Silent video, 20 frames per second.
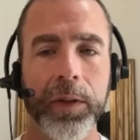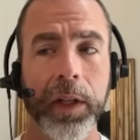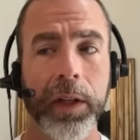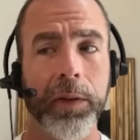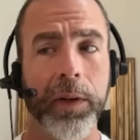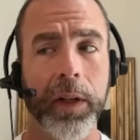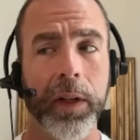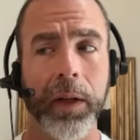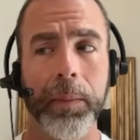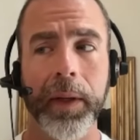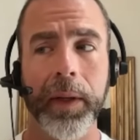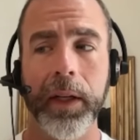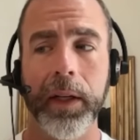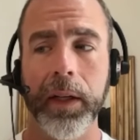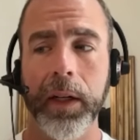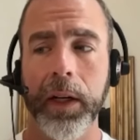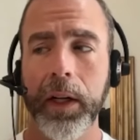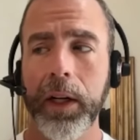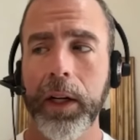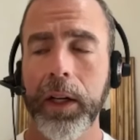And I'd
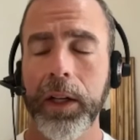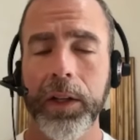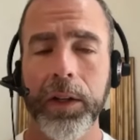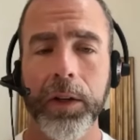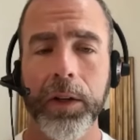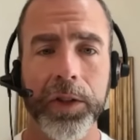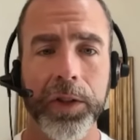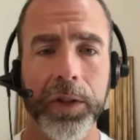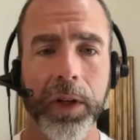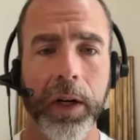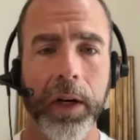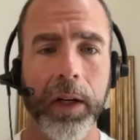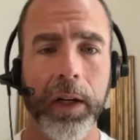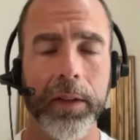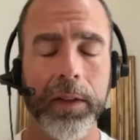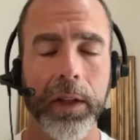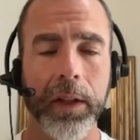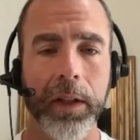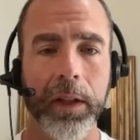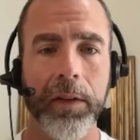recommend, you know, try
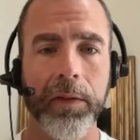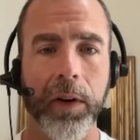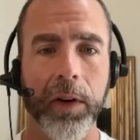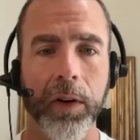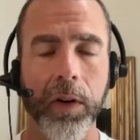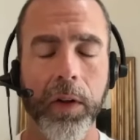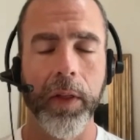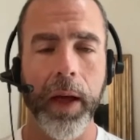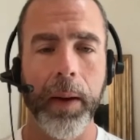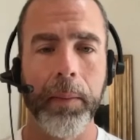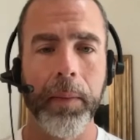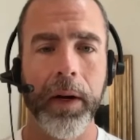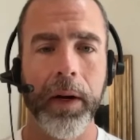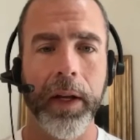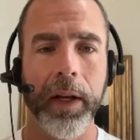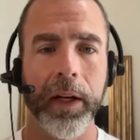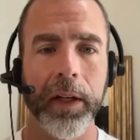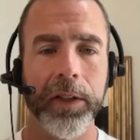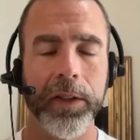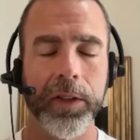not to live on that
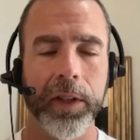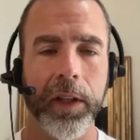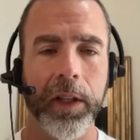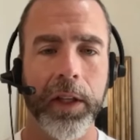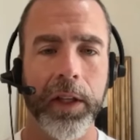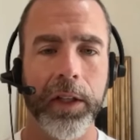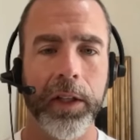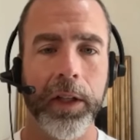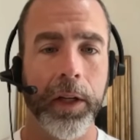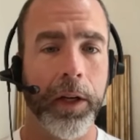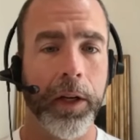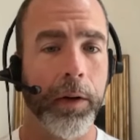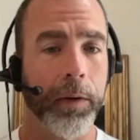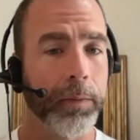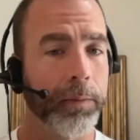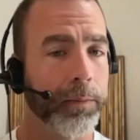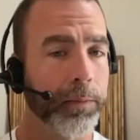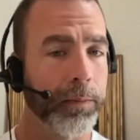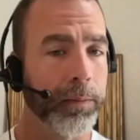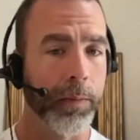money, because I think, you
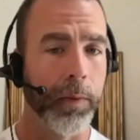know,